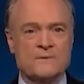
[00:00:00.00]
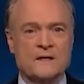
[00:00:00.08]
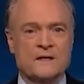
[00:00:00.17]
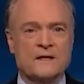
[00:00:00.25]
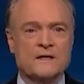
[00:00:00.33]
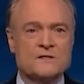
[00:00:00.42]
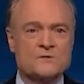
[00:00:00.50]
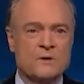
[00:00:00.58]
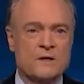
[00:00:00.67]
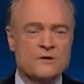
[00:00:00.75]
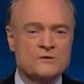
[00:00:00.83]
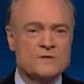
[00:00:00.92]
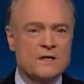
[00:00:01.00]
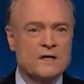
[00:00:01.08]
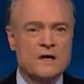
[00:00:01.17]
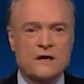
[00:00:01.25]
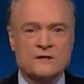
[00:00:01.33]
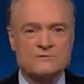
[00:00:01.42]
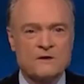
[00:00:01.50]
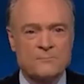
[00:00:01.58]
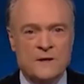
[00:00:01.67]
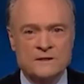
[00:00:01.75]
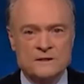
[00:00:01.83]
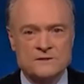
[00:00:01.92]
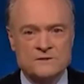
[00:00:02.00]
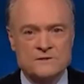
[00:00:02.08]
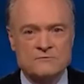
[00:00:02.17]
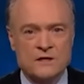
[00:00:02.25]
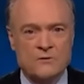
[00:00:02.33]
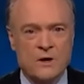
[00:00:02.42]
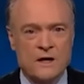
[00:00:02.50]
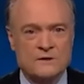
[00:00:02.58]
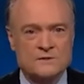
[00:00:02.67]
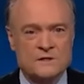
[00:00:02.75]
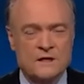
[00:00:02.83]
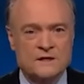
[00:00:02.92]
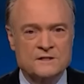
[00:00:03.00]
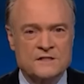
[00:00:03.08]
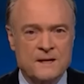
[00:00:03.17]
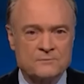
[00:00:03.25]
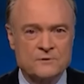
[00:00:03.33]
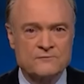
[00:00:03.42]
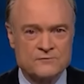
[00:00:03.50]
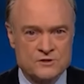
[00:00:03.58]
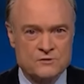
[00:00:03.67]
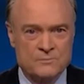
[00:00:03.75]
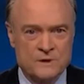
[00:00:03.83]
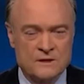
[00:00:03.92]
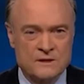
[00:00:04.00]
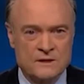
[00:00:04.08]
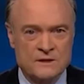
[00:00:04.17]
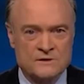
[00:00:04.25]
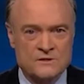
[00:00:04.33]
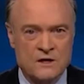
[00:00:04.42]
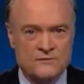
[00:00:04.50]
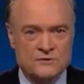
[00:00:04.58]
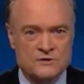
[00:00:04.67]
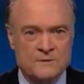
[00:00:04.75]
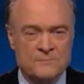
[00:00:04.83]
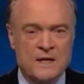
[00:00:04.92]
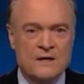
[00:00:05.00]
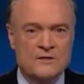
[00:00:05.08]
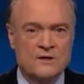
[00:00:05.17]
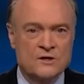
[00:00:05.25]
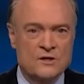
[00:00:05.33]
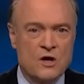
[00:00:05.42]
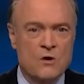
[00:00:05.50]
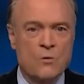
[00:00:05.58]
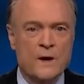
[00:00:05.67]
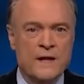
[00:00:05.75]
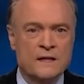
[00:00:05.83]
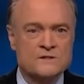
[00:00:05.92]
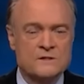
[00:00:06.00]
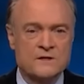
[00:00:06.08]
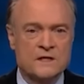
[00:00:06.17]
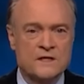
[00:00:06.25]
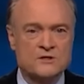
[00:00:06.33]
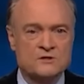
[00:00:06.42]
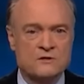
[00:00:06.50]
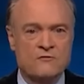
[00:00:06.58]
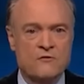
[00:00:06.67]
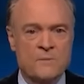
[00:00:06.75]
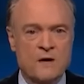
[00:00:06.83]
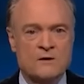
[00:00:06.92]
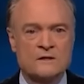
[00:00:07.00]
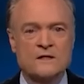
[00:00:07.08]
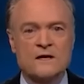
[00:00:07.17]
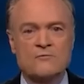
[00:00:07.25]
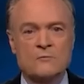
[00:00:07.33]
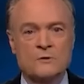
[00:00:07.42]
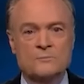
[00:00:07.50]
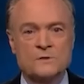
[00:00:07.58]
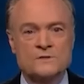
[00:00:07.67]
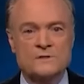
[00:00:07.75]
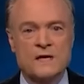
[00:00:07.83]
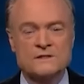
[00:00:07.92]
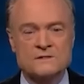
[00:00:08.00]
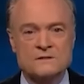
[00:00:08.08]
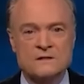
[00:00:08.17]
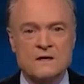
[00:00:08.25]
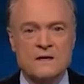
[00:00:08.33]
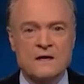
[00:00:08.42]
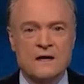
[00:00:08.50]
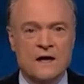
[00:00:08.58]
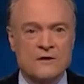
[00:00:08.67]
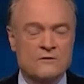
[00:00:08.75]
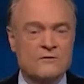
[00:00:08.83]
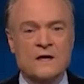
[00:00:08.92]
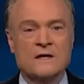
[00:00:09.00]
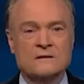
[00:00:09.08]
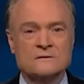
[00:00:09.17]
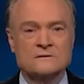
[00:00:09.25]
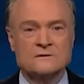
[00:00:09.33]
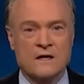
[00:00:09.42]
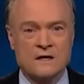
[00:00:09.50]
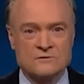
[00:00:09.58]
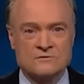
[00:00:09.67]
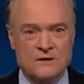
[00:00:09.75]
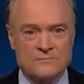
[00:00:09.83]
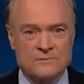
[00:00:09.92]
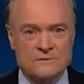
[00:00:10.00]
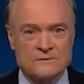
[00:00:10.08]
It is one of those idiotic Trump ideas that requires a depth of stupidity in its authorship that no one else in the history of American government possessed other than Donald Trump.